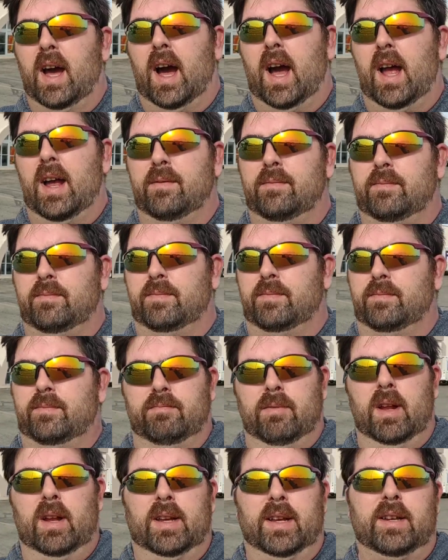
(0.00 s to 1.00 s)
I've
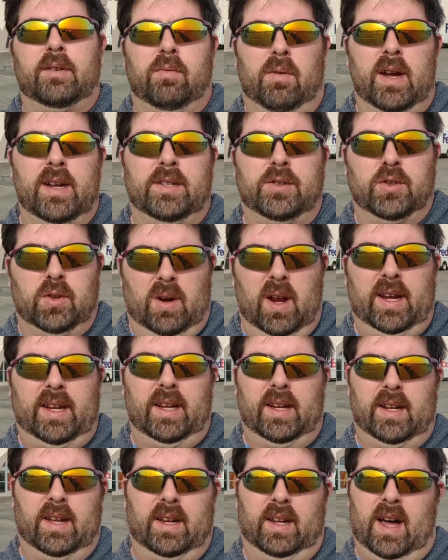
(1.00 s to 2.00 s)
really quit
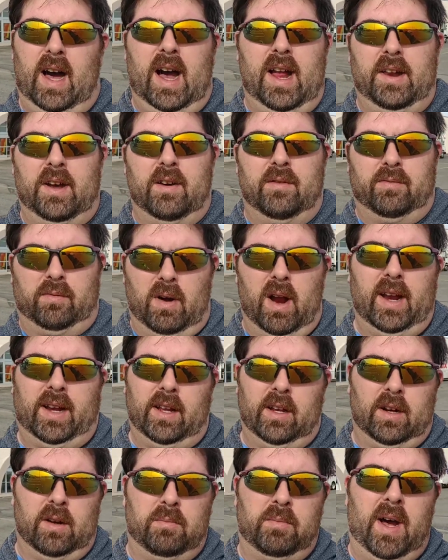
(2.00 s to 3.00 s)
drinking a lot of
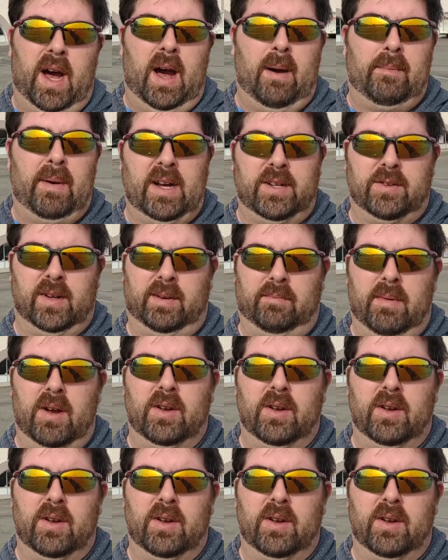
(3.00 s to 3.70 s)
regular pop. I drink